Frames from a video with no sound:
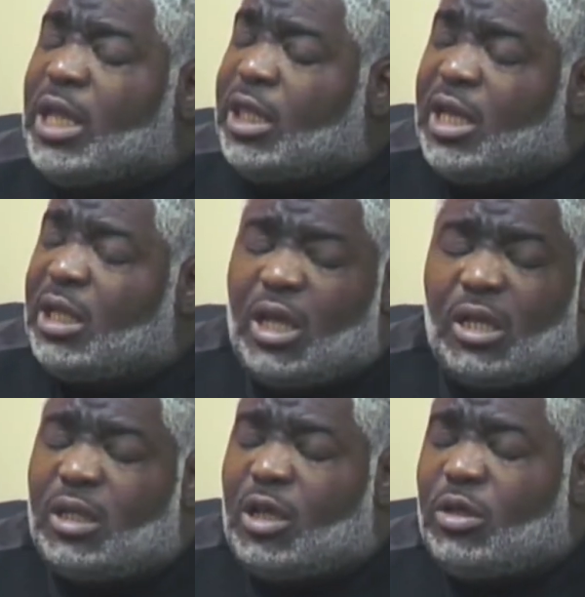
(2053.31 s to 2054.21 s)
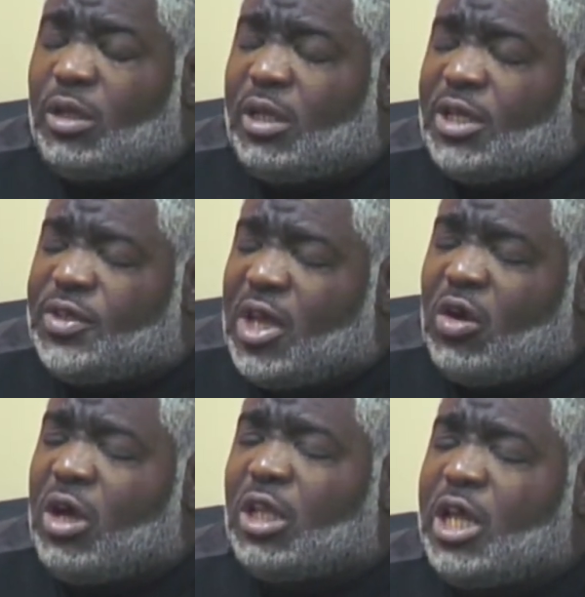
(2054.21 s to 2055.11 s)
The
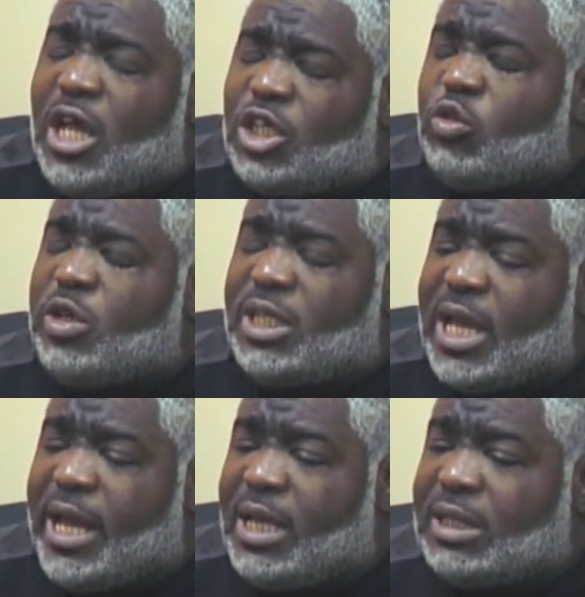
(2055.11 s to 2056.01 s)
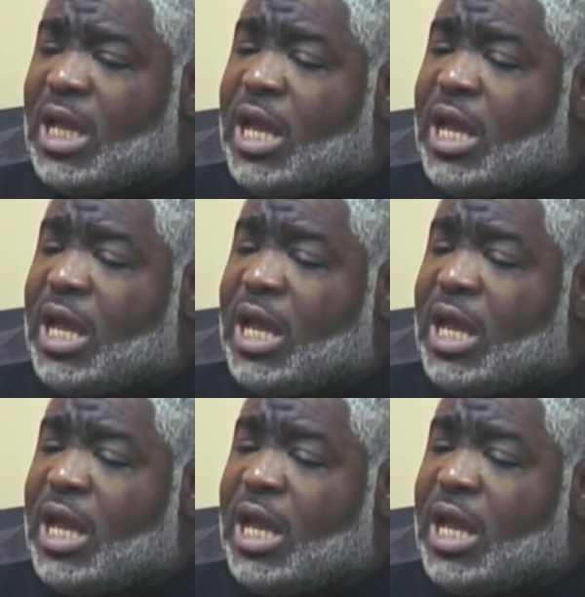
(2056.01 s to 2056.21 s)
seerah, the history says